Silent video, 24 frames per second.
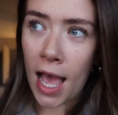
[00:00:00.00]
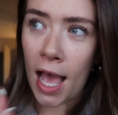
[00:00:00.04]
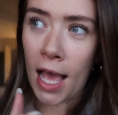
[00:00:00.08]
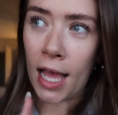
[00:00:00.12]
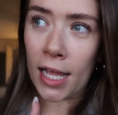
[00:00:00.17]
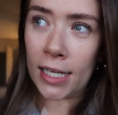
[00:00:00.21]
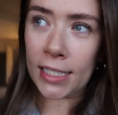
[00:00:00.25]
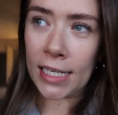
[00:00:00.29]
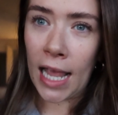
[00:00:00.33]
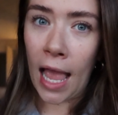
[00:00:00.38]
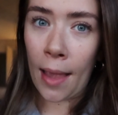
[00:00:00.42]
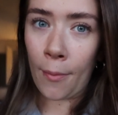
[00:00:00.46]

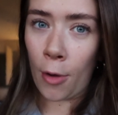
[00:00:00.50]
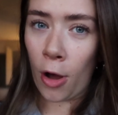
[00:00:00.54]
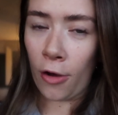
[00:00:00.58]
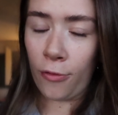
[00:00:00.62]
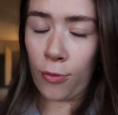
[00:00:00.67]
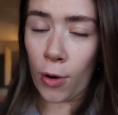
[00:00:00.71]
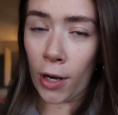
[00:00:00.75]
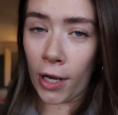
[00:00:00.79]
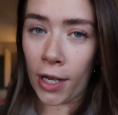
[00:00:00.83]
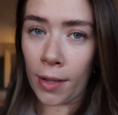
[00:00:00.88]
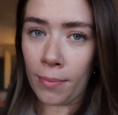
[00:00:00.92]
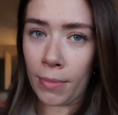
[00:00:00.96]
and I'm
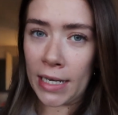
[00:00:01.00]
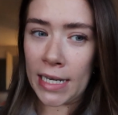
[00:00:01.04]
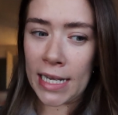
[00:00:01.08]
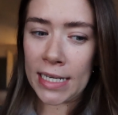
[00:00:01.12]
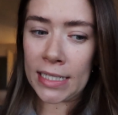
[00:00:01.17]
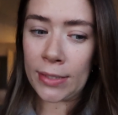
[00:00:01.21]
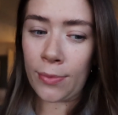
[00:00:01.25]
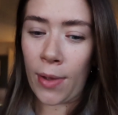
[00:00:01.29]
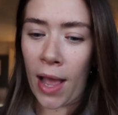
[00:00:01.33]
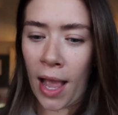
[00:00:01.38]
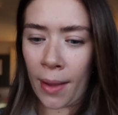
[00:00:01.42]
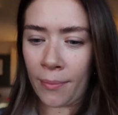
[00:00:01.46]
off work on Monday,
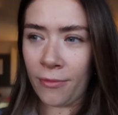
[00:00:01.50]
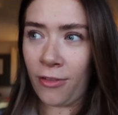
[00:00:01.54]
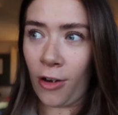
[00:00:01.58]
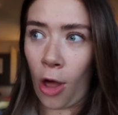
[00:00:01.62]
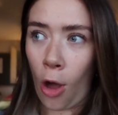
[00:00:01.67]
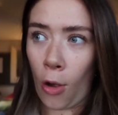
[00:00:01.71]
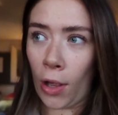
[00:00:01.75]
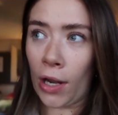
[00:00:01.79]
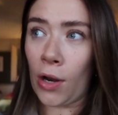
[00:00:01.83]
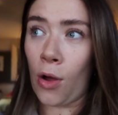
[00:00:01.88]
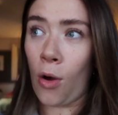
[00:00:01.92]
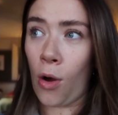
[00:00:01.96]
so I'm
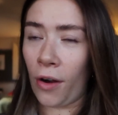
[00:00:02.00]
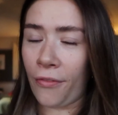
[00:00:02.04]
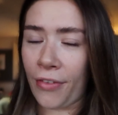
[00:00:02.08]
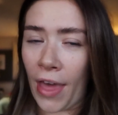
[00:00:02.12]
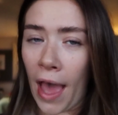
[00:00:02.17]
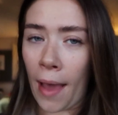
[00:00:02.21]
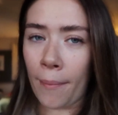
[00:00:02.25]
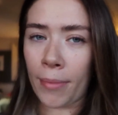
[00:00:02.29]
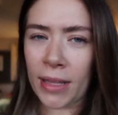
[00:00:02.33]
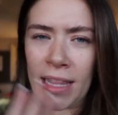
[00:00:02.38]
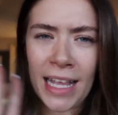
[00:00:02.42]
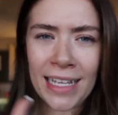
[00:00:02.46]
vlogging all of
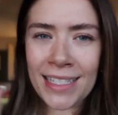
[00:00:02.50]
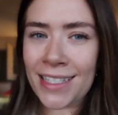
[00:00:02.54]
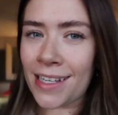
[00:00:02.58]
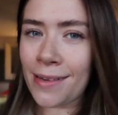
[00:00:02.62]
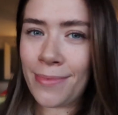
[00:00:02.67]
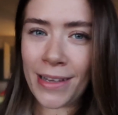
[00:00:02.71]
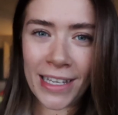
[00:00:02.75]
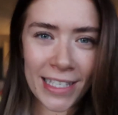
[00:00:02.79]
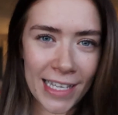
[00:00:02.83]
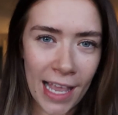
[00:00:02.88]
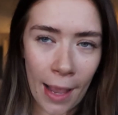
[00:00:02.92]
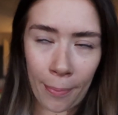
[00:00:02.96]
that, but that's
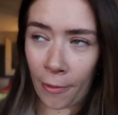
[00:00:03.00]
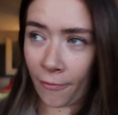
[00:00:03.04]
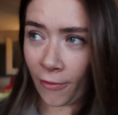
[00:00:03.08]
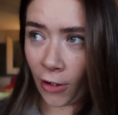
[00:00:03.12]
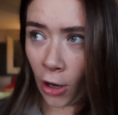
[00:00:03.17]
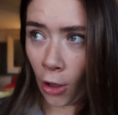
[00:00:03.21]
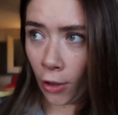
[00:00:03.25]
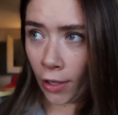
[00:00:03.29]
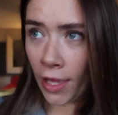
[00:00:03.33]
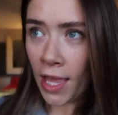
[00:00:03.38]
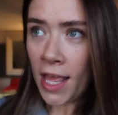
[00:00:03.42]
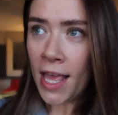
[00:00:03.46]
going to be a separate
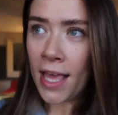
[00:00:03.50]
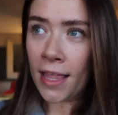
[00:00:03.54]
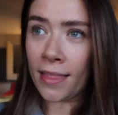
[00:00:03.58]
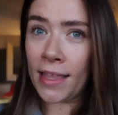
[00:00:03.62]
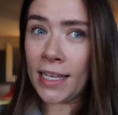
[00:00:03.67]
vlog.